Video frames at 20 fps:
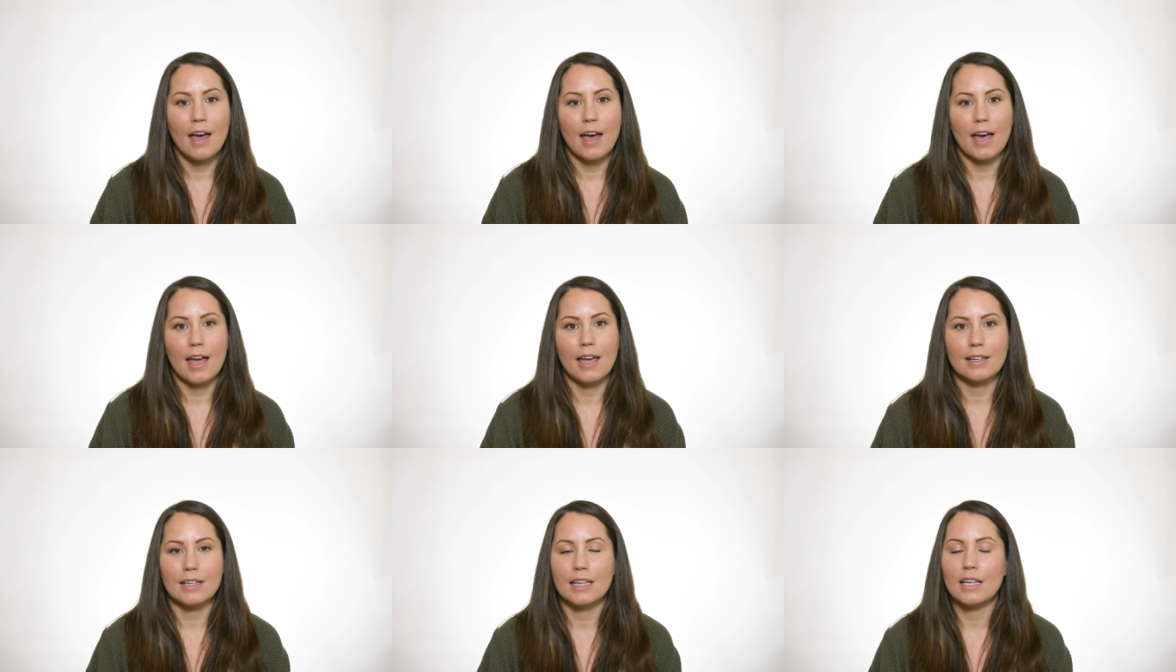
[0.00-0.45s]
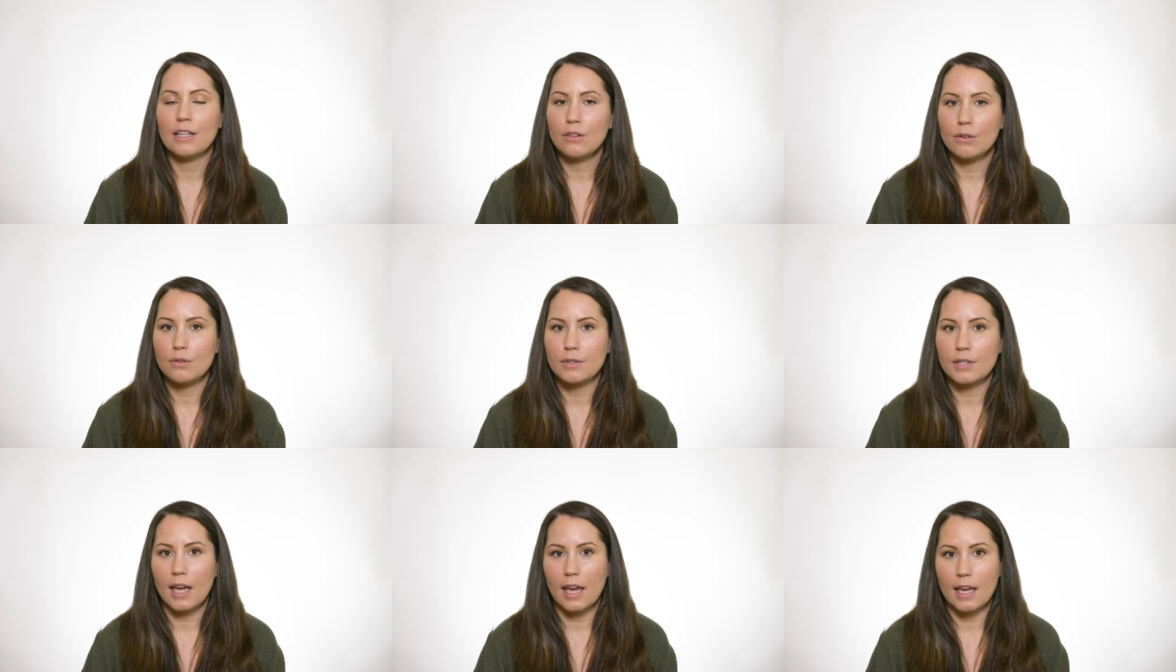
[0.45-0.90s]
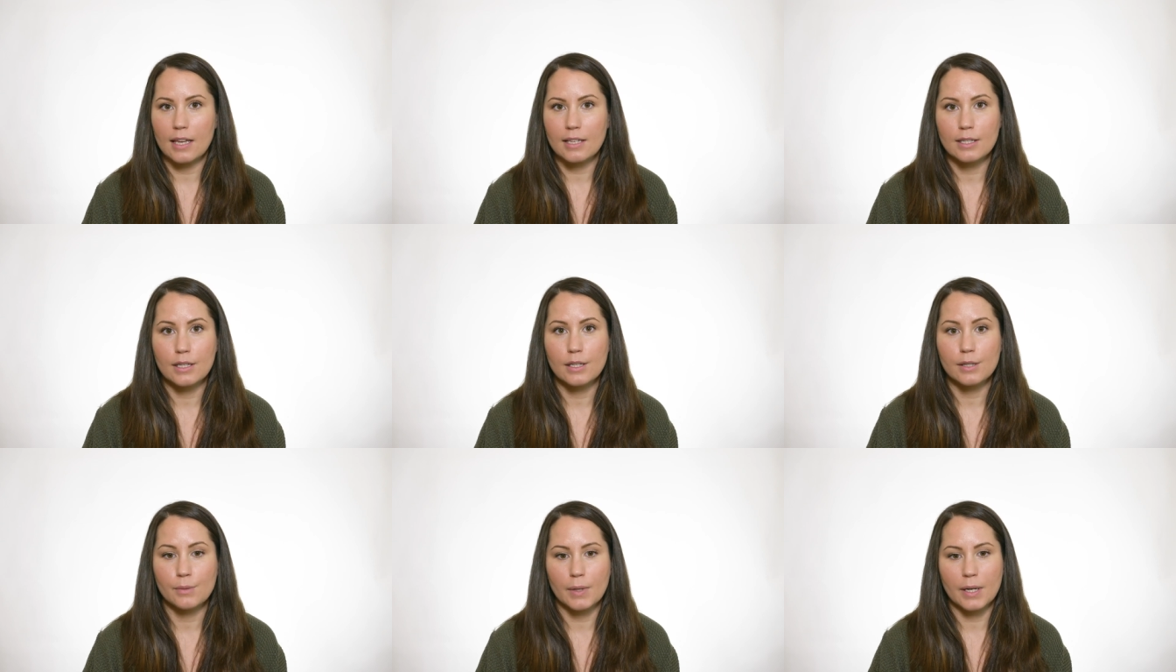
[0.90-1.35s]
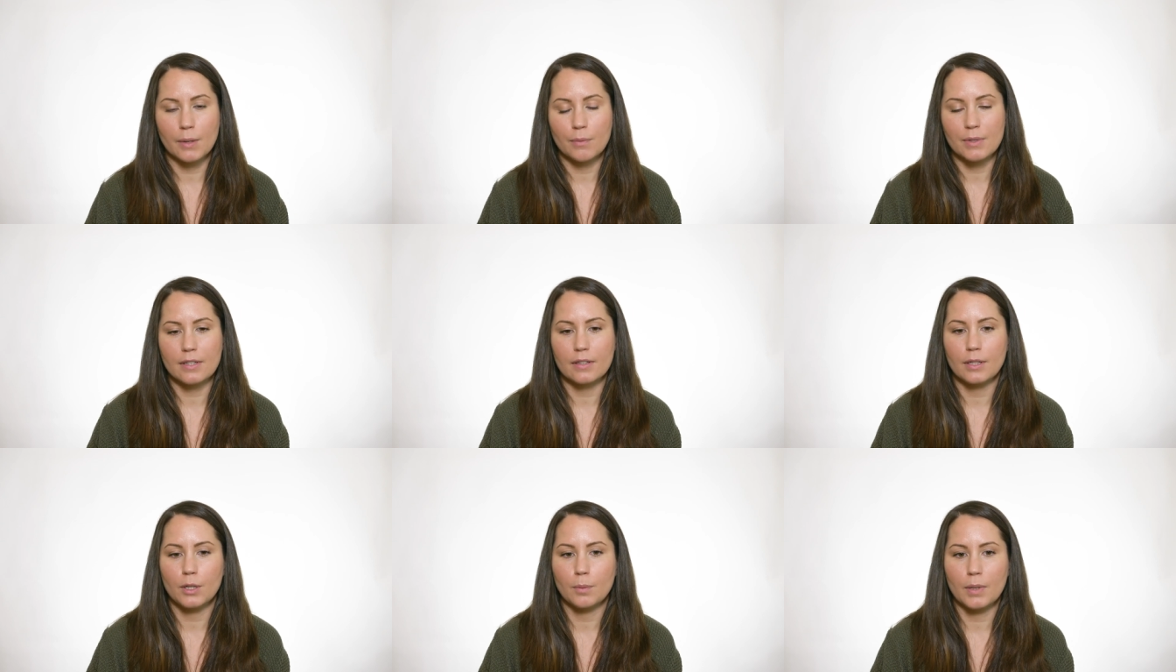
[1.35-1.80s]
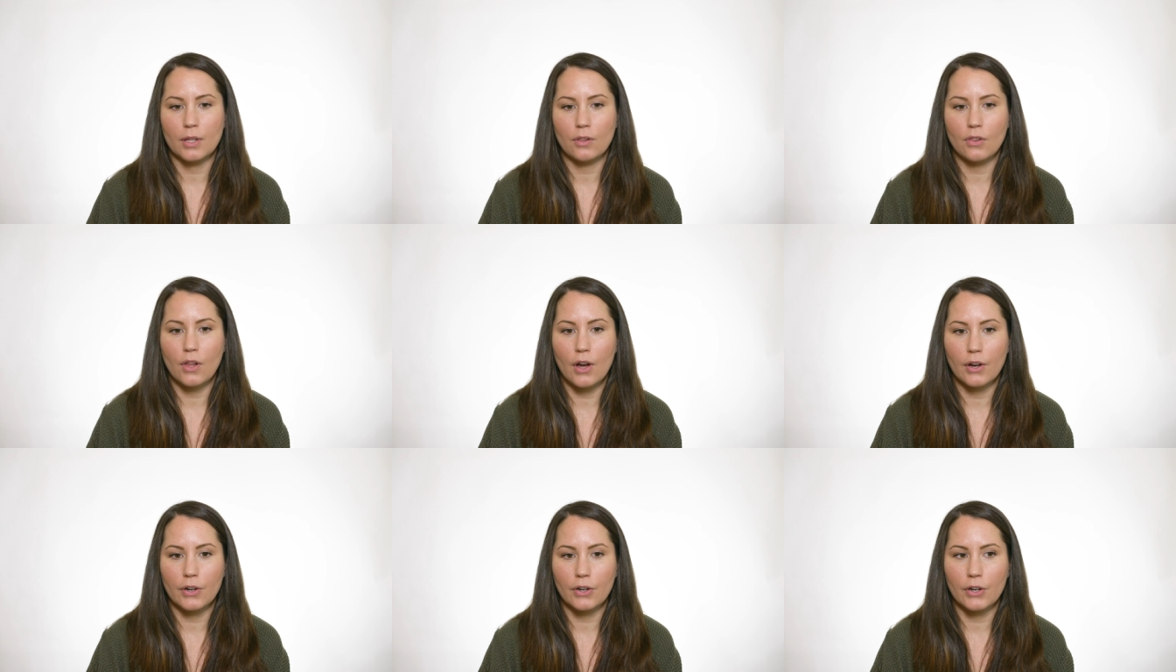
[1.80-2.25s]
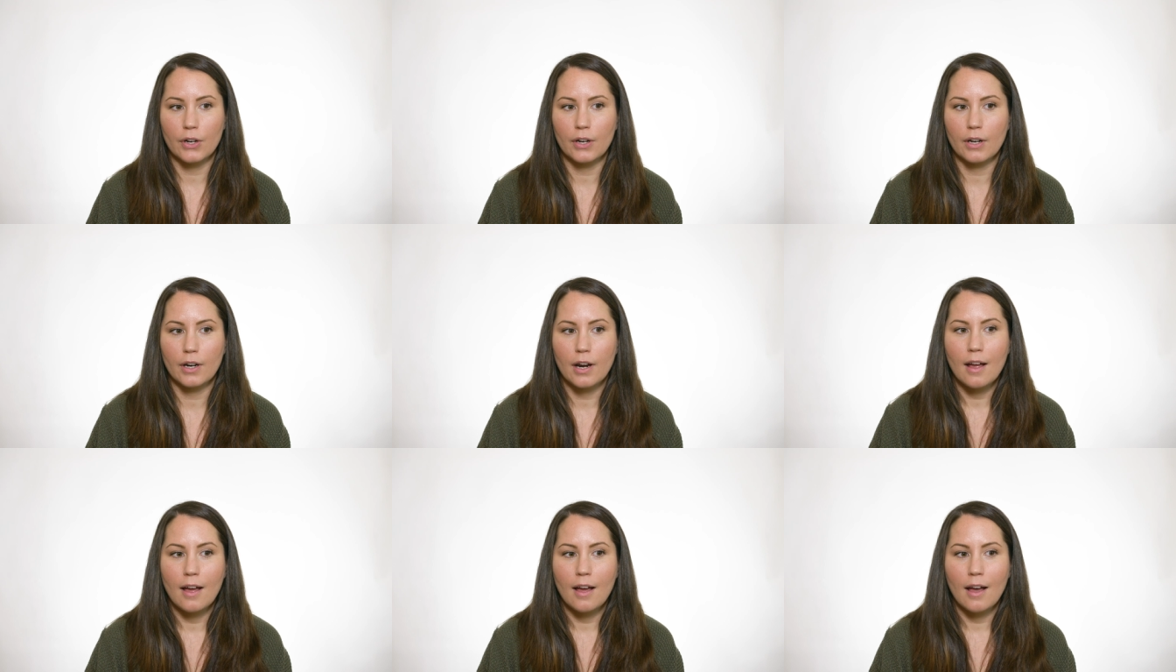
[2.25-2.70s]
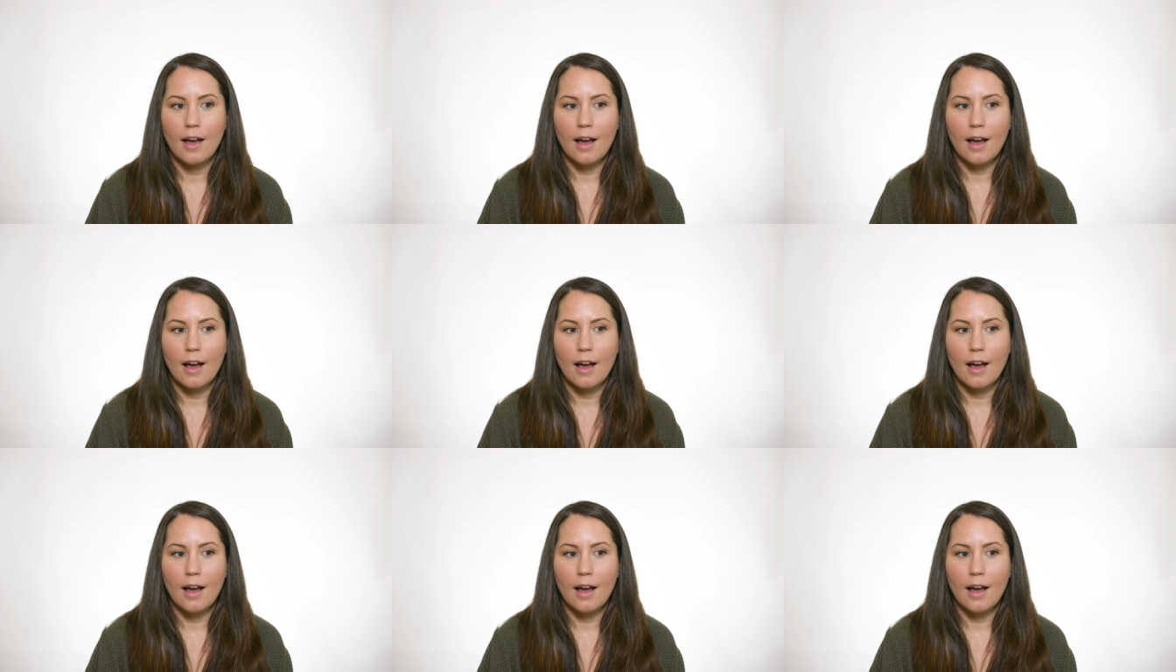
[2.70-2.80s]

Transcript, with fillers: and in those cases when it was a little bit longer,